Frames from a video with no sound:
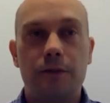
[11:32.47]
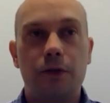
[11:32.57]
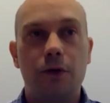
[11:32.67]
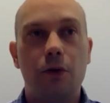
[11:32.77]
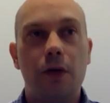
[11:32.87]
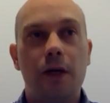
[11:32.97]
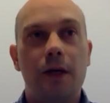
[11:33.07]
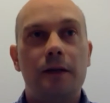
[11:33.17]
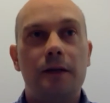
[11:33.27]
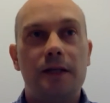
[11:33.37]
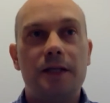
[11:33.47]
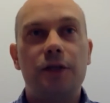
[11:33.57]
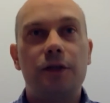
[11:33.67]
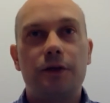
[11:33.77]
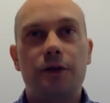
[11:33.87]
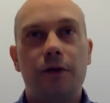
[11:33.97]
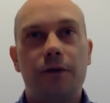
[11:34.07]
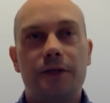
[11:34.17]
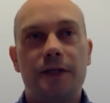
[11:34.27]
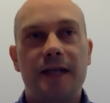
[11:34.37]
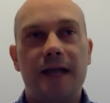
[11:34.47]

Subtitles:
So the digital services